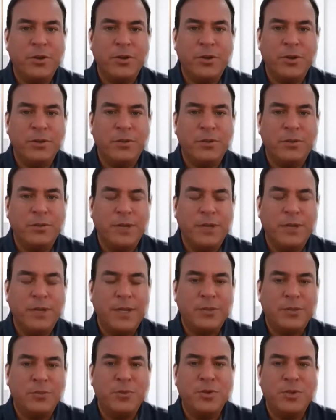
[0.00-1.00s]
or I
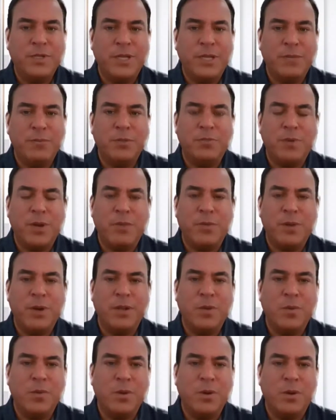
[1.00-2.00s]
assume your team is
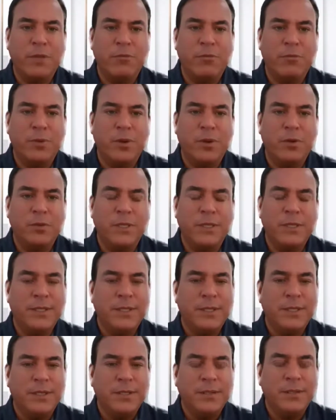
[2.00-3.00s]
primarily working remotely.
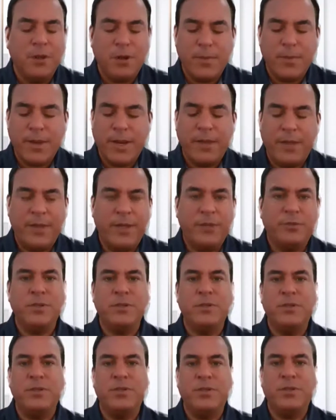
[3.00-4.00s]
Talk about how that
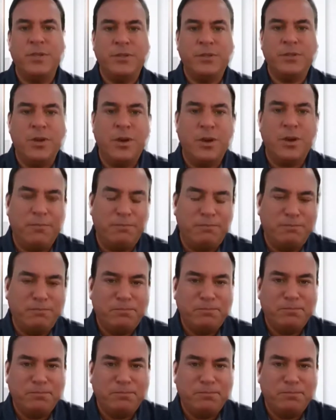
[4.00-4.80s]
transition has gone.